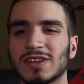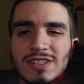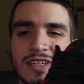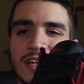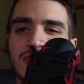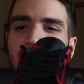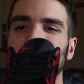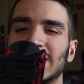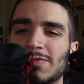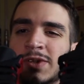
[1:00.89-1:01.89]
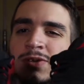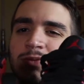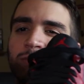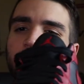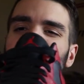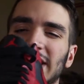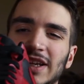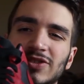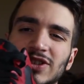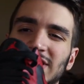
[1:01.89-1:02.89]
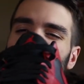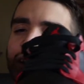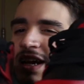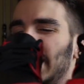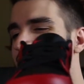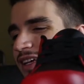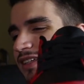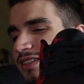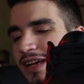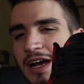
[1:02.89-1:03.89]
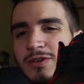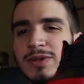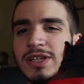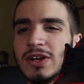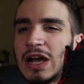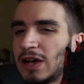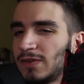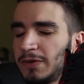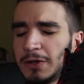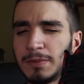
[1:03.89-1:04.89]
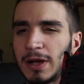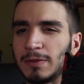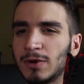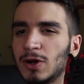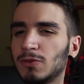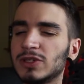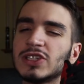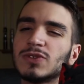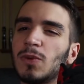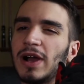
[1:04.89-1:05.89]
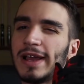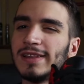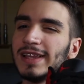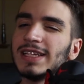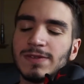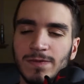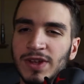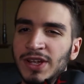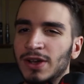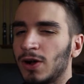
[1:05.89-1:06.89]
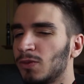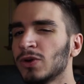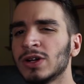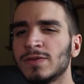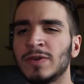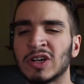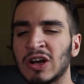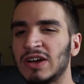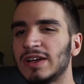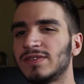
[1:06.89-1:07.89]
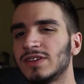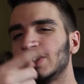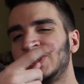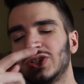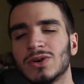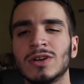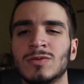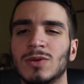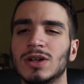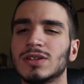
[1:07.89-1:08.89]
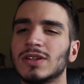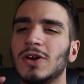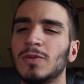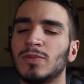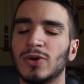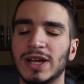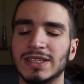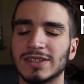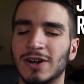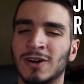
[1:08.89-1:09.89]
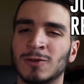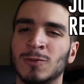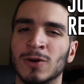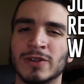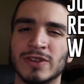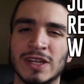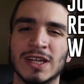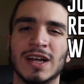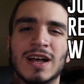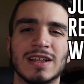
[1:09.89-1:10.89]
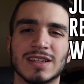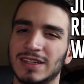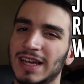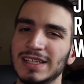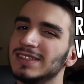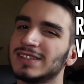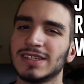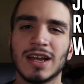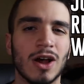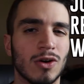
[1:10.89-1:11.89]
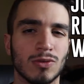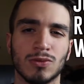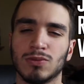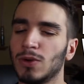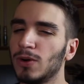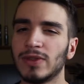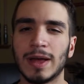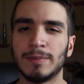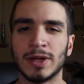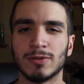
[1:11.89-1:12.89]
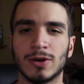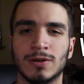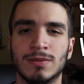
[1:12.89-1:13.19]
the sneaker, it's definitely really interesting, and I don't really know how I feel about them. Which is why in this video, we're gonna figure out if the Jordan 1 low Breds are worth it. Let's roll that B-roll.